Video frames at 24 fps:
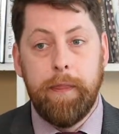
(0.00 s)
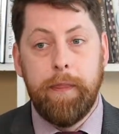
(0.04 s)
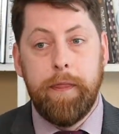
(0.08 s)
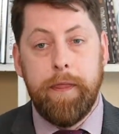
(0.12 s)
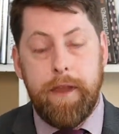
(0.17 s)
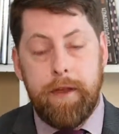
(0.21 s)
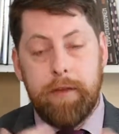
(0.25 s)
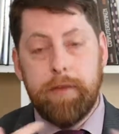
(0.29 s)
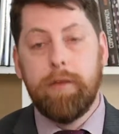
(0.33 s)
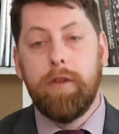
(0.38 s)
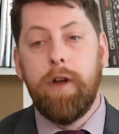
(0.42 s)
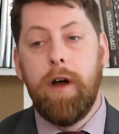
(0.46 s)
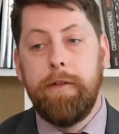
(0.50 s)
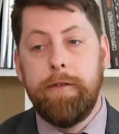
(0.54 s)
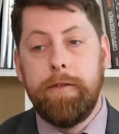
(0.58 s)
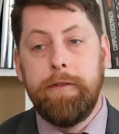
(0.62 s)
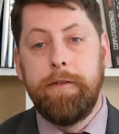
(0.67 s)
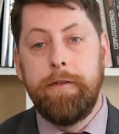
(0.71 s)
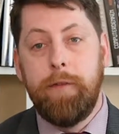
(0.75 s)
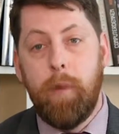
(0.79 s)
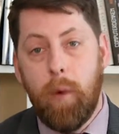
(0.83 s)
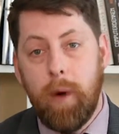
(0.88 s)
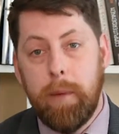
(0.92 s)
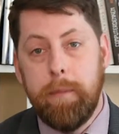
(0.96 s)
these are all
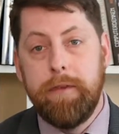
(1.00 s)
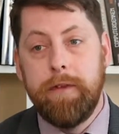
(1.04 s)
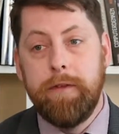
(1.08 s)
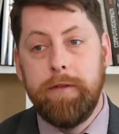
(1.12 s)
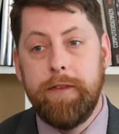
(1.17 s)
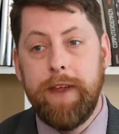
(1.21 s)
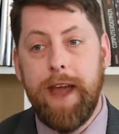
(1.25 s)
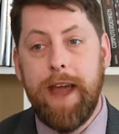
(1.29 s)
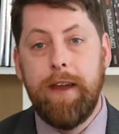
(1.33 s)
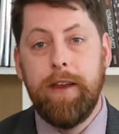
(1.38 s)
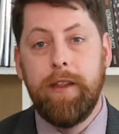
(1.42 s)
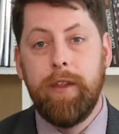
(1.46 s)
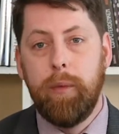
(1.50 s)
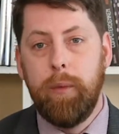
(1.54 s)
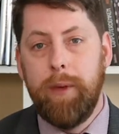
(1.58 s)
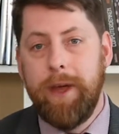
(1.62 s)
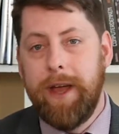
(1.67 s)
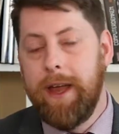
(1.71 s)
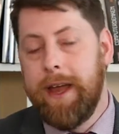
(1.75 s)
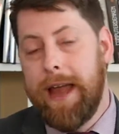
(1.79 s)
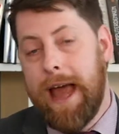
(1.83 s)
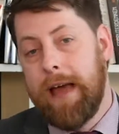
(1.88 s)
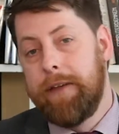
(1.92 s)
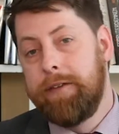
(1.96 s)
forms of data that we
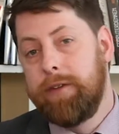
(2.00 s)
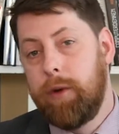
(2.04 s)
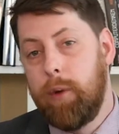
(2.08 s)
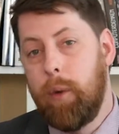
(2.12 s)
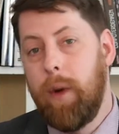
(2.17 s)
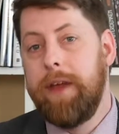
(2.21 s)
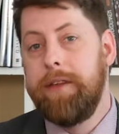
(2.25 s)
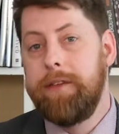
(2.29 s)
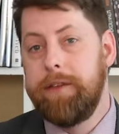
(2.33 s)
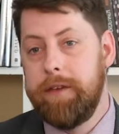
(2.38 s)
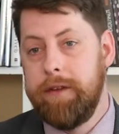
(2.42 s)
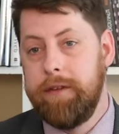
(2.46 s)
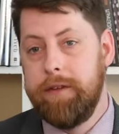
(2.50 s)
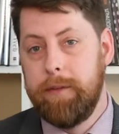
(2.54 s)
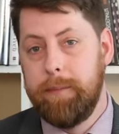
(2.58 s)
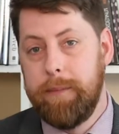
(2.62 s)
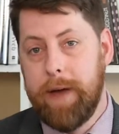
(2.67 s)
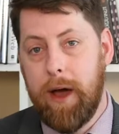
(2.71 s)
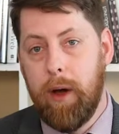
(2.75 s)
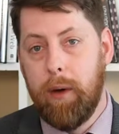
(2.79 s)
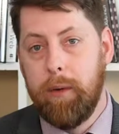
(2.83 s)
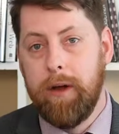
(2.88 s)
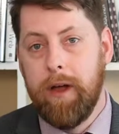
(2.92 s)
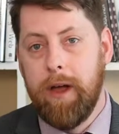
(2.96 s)
can ask questions
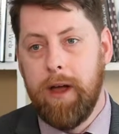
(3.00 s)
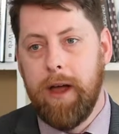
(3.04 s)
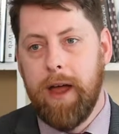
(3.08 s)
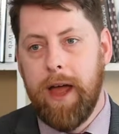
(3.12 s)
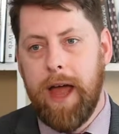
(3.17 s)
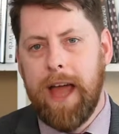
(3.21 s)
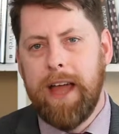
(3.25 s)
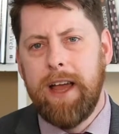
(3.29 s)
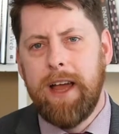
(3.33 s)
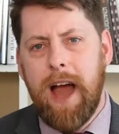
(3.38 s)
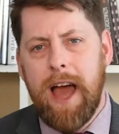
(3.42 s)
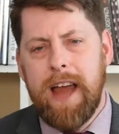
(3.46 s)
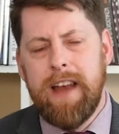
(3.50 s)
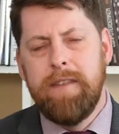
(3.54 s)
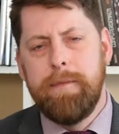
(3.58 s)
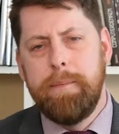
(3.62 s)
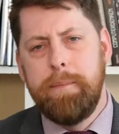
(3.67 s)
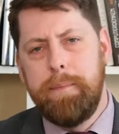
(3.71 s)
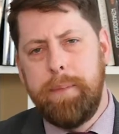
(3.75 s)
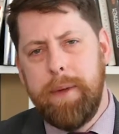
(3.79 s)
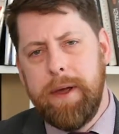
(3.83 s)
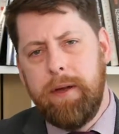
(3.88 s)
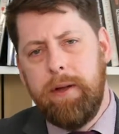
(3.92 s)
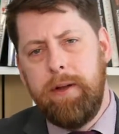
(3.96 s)
about and kind
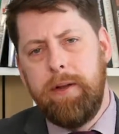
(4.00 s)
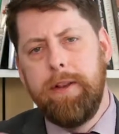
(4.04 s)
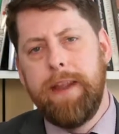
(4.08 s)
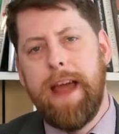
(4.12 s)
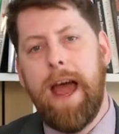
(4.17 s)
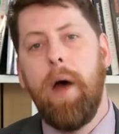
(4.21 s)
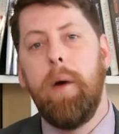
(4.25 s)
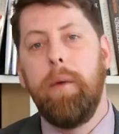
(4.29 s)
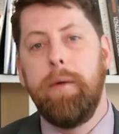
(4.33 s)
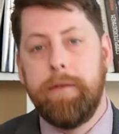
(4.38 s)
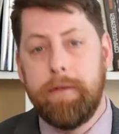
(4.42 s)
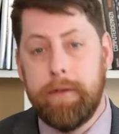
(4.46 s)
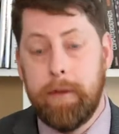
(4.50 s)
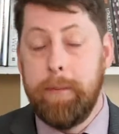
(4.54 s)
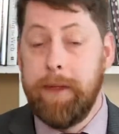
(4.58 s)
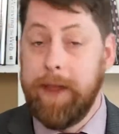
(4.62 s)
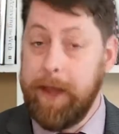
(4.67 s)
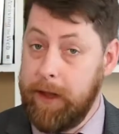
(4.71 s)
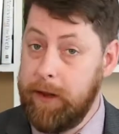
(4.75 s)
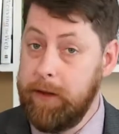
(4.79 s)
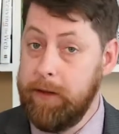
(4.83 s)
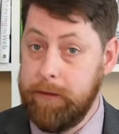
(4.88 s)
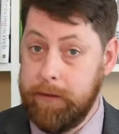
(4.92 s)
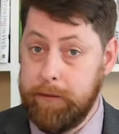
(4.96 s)
of build out from the
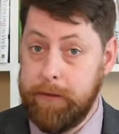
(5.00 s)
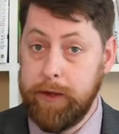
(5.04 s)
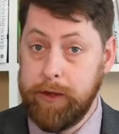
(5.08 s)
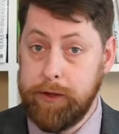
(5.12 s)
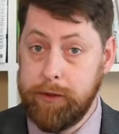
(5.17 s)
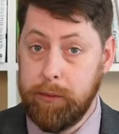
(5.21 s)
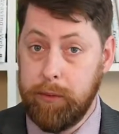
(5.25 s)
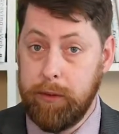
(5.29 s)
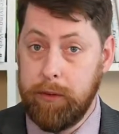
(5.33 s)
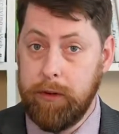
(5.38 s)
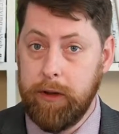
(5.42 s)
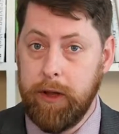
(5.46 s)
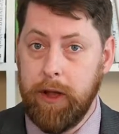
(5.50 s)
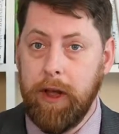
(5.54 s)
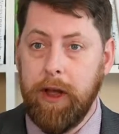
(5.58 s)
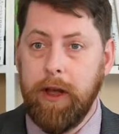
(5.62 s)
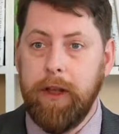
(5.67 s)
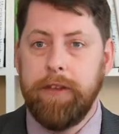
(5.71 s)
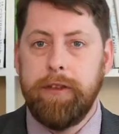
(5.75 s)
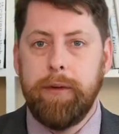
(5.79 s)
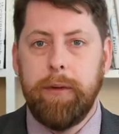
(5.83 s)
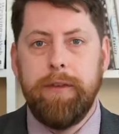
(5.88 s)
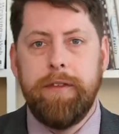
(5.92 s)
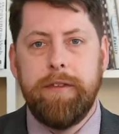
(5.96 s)
individual.
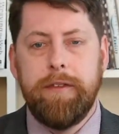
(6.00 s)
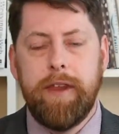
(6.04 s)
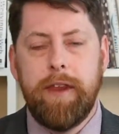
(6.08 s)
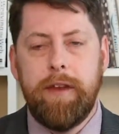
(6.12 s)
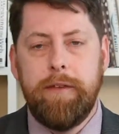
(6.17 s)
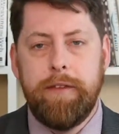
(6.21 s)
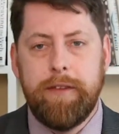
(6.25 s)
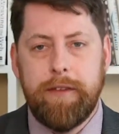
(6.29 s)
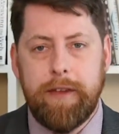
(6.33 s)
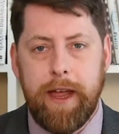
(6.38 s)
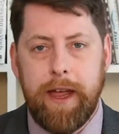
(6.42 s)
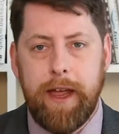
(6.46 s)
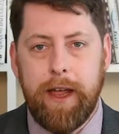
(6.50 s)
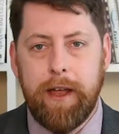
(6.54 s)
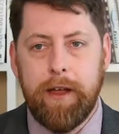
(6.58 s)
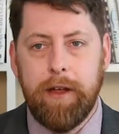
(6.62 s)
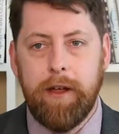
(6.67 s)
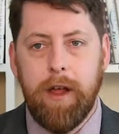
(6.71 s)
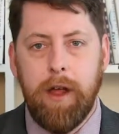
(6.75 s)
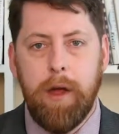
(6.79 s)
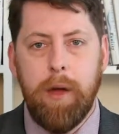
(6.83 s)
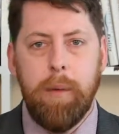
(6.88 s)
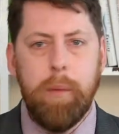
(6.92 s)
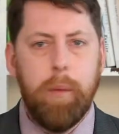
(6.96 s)
So instead of saying,
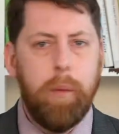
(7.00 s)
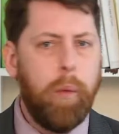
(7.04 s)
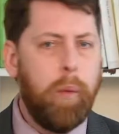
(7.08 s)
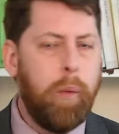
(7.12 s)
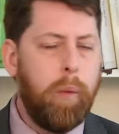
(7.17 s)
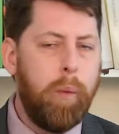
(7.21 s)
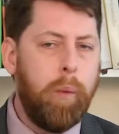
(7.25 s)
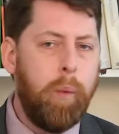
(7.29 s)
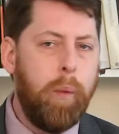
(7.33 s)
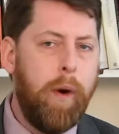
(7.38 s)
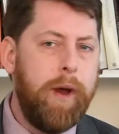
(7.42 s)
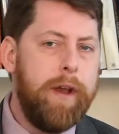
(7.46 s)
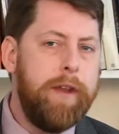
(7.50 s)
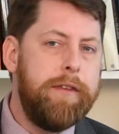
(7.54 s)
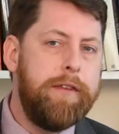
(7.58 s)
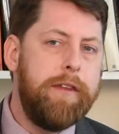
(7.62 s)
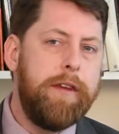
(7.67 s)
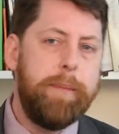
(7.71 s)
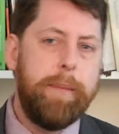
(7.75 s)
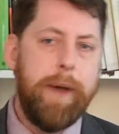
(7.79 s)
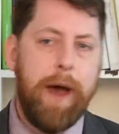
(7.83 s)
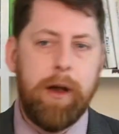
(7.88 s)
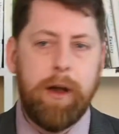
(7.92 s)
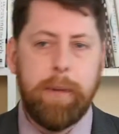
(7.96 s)
what is
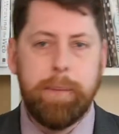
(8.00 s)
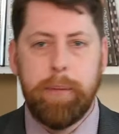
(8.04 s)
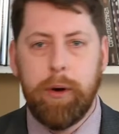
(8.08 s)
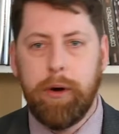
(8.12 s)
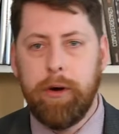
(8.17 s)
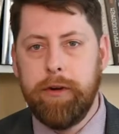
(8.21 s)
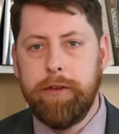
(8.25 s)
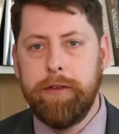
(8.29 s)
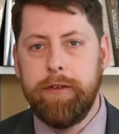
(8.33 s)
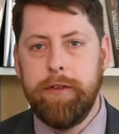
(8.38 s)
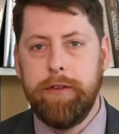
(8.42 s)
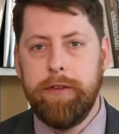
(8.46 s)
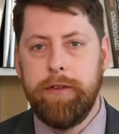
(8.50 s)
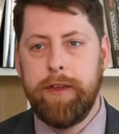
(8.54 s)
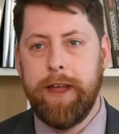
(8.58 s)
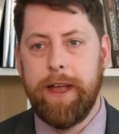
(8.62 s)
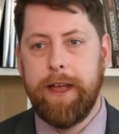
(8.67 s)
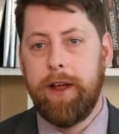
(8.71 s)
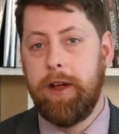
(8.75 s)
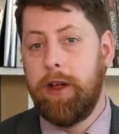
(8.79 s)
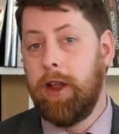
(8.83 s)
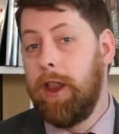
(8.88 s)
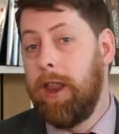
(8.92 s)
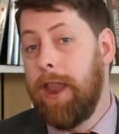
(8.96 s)
it about a person, say,
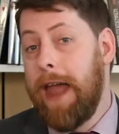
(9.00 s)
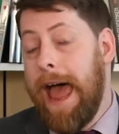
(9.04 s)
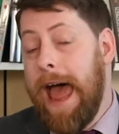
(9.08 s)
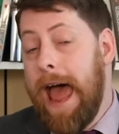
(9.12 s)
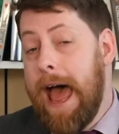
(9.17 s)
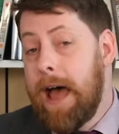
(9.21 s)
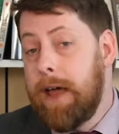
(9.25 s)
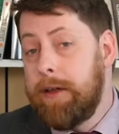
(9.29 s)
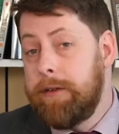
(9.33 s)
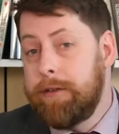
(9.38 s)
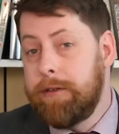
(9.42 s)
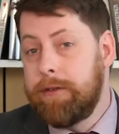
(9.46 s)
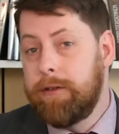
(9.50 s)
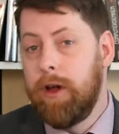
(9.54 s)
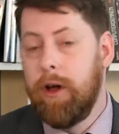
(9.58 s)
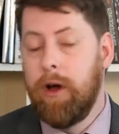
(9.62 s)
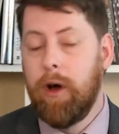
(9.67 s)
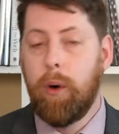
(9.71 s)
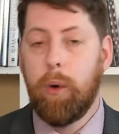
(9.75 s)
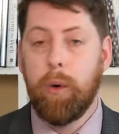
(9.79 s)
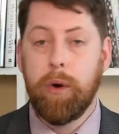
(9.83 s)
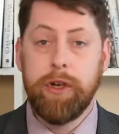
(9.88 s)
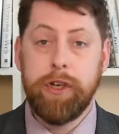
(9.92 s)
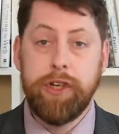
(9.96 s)
class
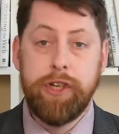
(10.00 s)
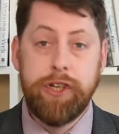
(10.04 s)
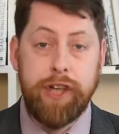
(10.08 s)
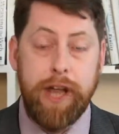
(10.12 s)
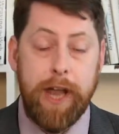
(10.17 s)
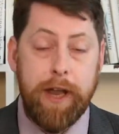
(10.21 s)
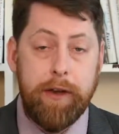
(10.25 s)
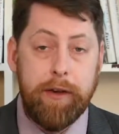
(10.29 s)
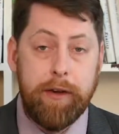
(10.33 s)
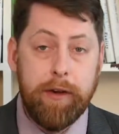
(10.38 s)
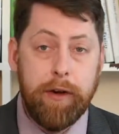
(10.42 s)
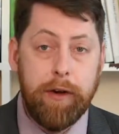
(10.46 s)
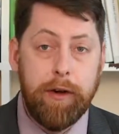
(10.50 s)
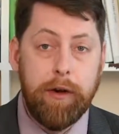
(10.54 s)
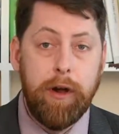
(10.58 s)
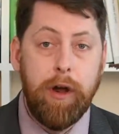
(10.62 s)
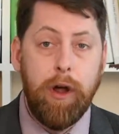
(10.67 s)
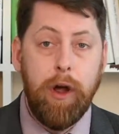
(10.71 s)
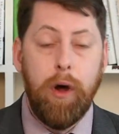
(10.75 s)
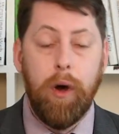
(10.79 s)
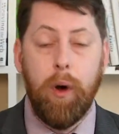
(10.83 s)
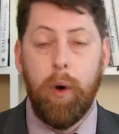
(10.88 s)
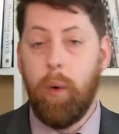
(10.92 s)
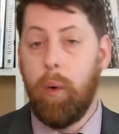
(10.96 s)
or gender
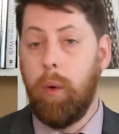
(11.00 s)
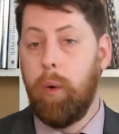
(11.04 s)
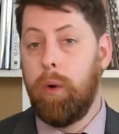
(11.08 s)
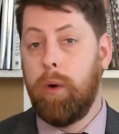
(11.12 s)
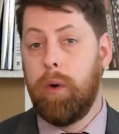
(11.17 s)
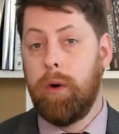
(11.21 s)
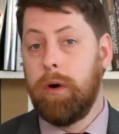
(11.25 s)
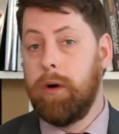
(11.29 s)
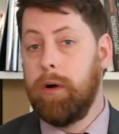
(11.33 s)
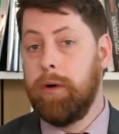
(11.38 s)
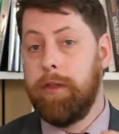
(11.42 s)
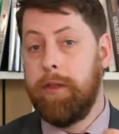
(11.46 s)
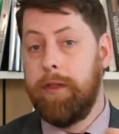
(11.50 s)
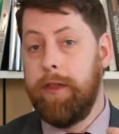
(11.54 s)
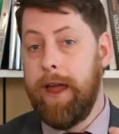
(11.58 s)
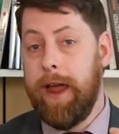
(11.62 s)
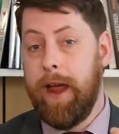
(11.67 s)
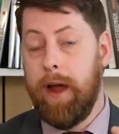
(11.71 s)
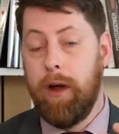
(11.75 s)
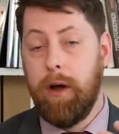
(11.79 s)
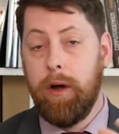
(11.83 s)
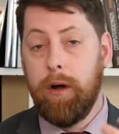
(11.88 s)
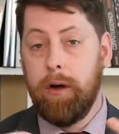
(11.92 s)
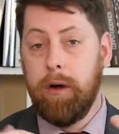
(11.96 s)
or
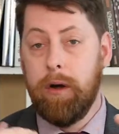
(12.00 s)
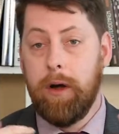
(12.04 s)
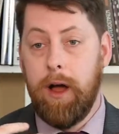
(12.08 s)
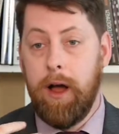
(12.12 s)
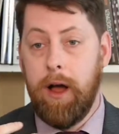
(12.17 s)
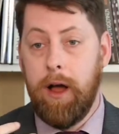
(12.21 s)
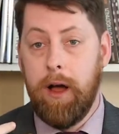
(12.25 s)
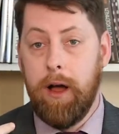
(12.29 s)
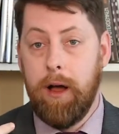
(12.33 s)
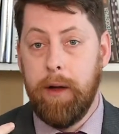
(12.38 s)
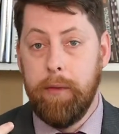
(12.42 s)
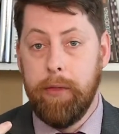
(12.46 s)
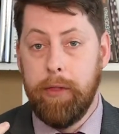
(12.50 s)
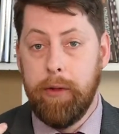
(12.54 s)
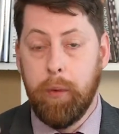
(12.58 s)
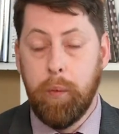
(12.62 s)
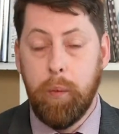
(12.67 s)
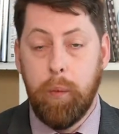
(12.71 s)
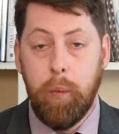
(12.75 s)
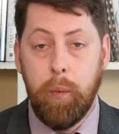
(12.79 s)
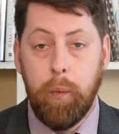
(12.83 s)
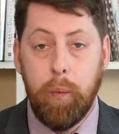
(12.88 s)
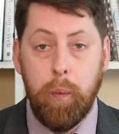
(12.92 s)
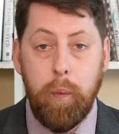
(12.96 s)
their, uh, their
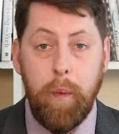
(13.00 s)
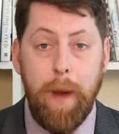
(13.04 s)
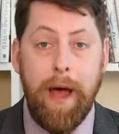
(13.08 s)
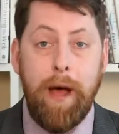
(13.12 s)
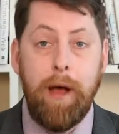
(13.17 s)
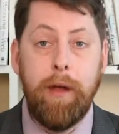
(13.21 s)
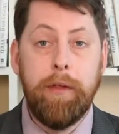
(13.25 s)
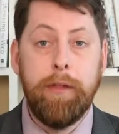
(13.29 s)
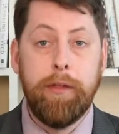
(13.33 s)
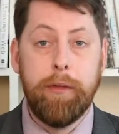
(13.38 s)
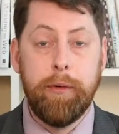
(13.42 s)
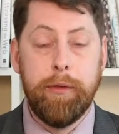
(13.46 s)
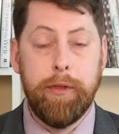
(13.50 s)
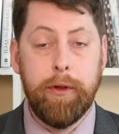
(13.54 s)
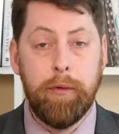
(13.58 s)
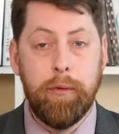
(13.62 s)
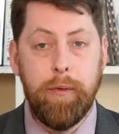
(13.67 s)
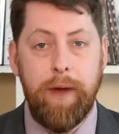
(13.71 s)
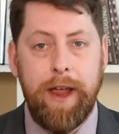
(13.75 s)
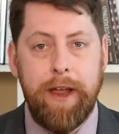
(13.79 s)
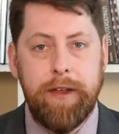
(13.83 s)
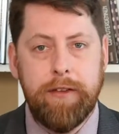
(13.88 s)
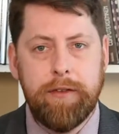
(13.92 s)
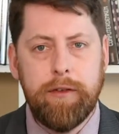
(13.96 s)
wealth or their
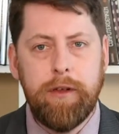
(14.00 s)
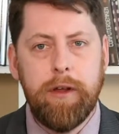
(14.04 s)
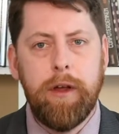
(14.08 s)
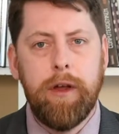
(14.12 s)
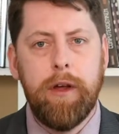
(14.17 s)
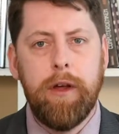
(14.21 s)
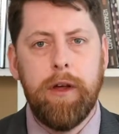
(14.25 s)
race,